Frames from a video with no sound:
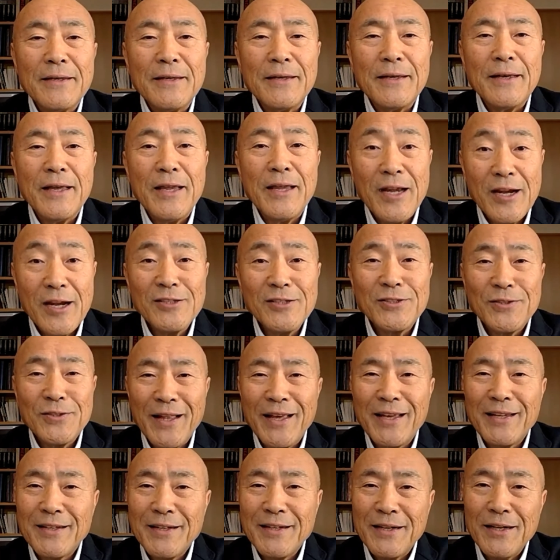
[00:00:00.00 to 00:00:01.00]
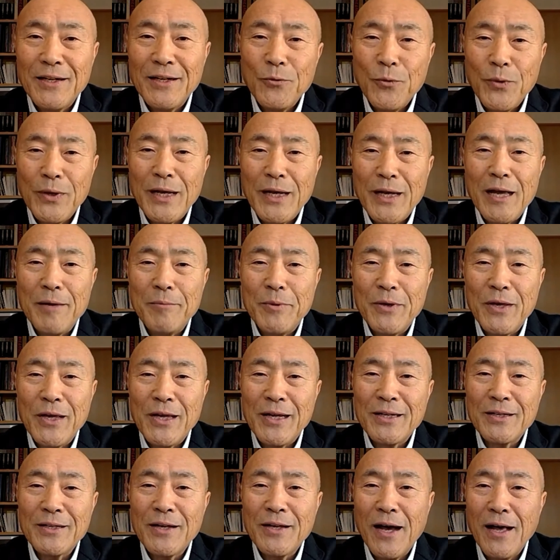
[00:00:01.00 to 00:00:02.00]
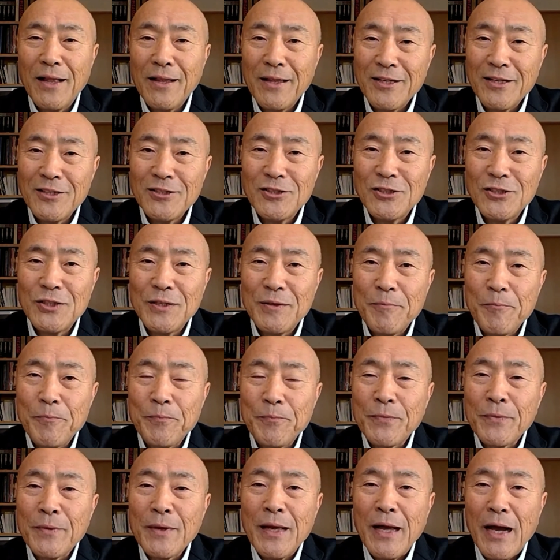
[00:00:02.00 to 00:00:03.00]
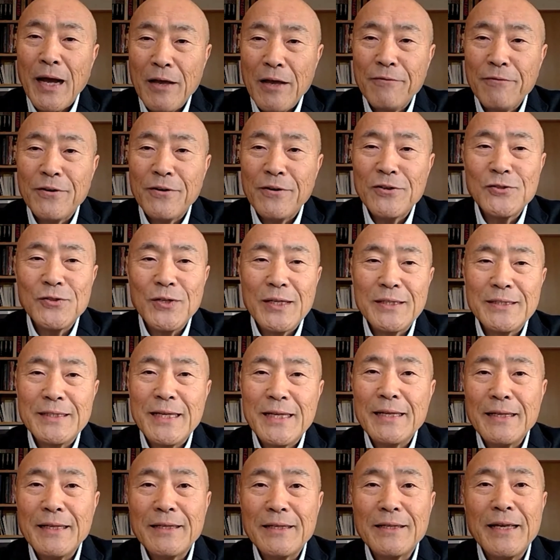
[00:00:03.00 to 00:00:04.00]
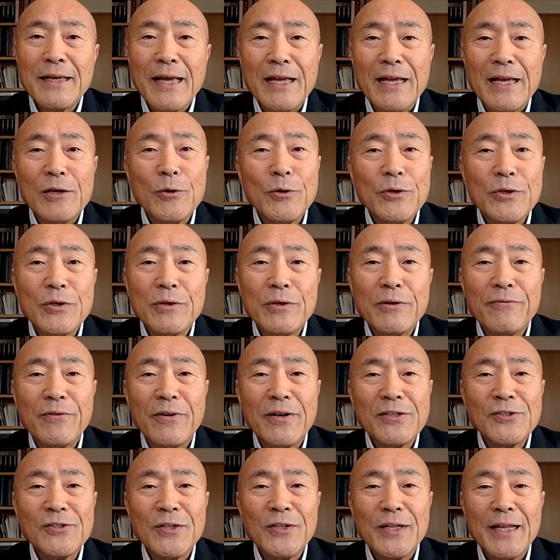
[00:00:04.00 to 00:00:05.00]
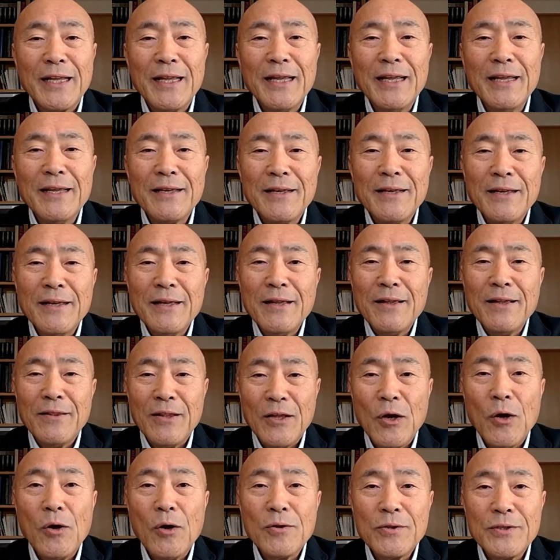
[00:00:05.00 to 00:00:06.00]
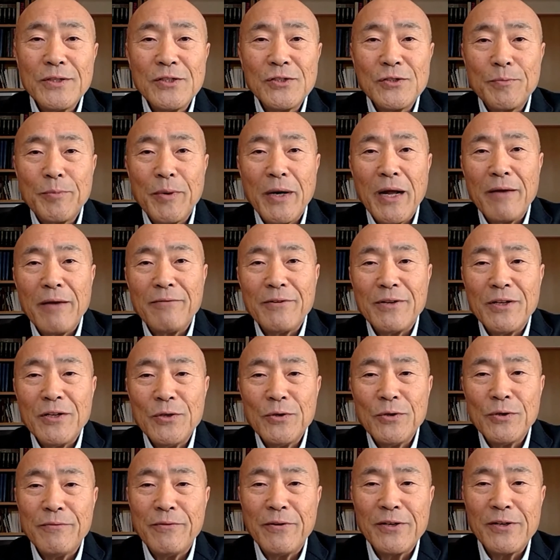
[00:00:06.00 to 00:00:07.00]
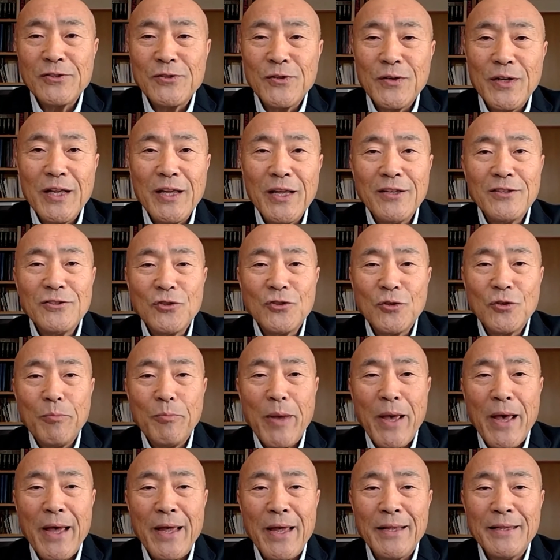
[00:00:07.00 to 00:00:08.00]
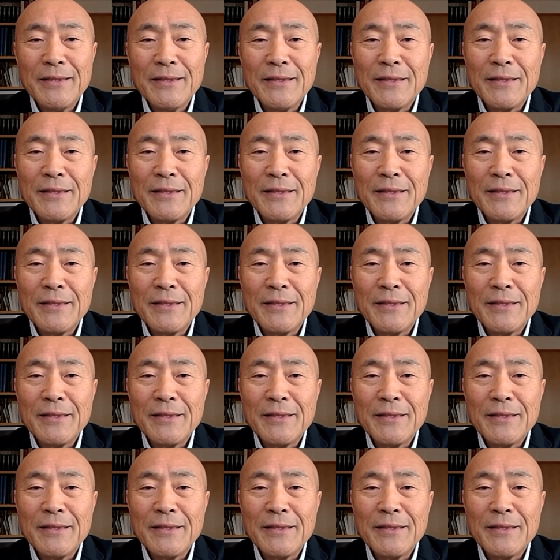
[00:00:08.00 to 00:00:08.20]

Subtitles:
Years later, when I began college, I first attended Keio University, the oldest private university in Japan.